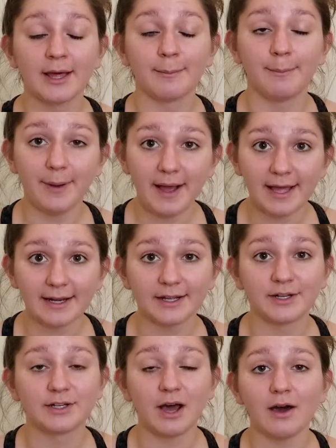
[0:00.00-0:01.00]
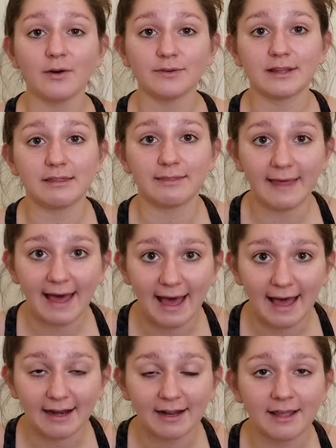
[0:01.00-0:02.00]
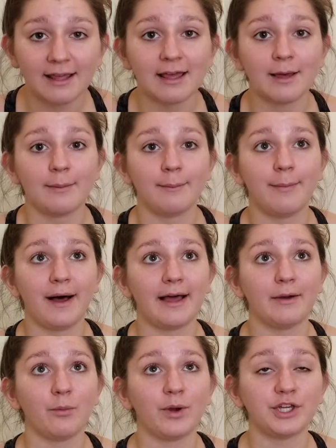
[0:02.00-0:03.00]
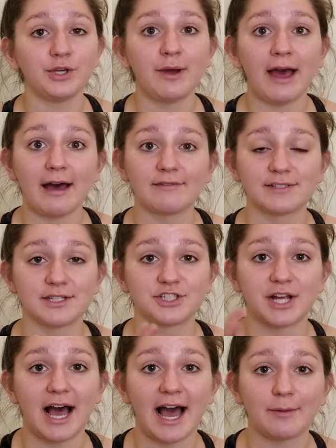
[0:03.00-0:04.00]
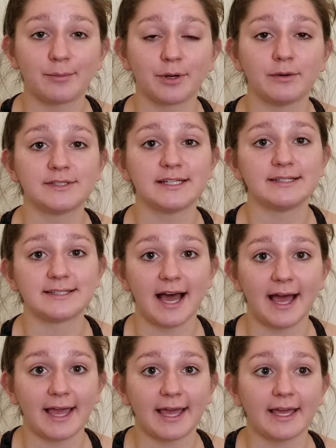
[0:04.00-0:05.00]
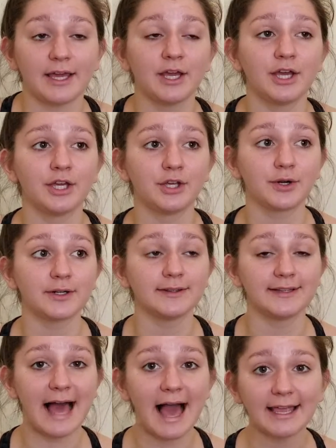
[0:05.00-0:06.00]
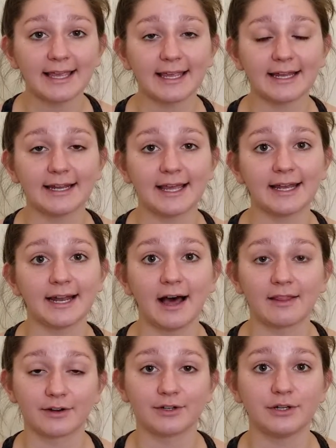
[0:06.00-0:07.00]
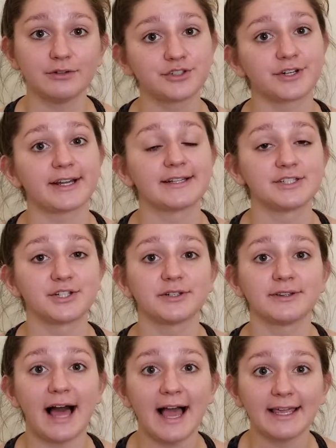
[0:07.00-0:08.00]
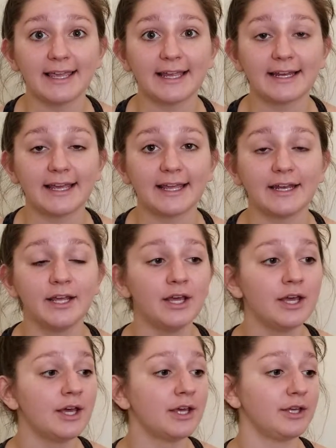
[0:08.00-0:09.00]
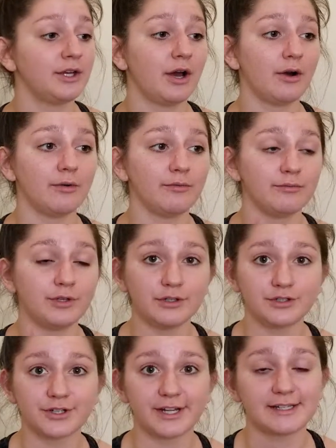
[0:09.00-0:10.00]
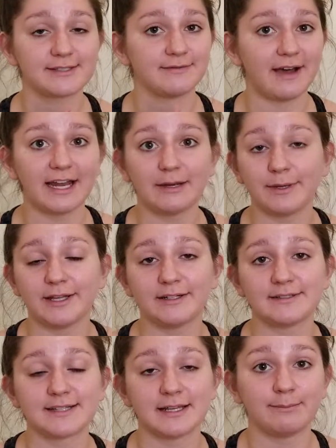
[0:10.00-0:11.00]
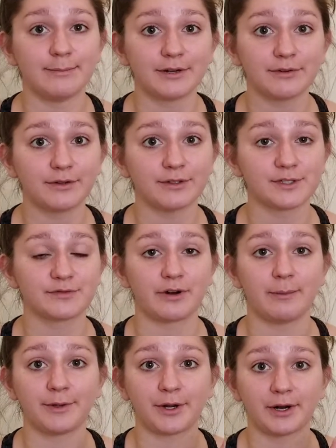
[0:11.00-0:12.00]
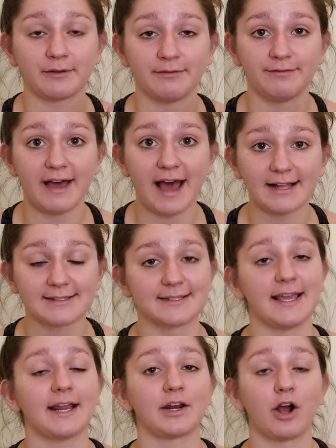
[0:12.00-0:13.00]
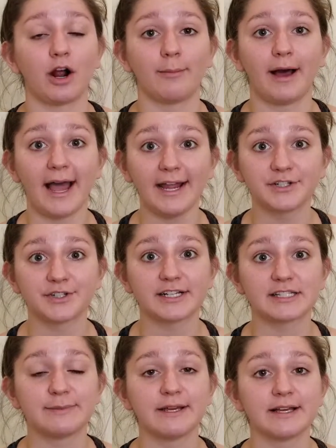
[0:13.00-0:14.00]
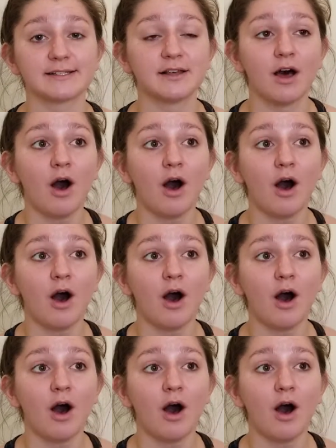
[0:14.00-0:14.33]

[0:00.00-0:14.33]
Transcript: But not only that, but when you have such a high protein diet, you're lacking in other nutrients. You're lacking in, you know, nutrients, vitamins, and minerals from your fats and carbohydrates, because